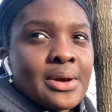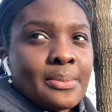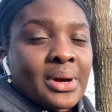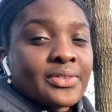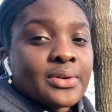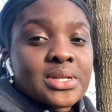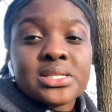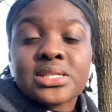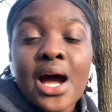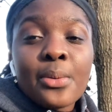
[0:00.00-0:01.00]
my phone
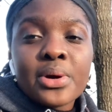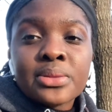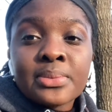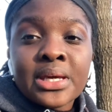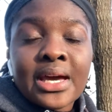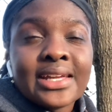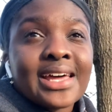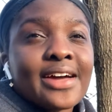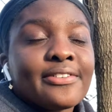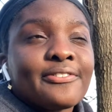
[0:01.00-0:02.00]
is not with me and
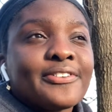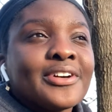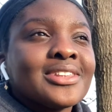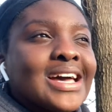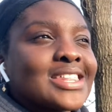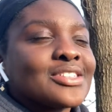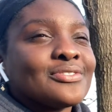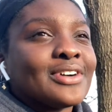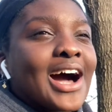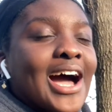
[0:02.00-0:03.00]
I feel like the
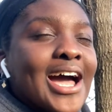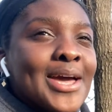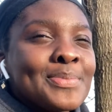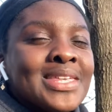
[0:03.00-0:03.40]
vibe,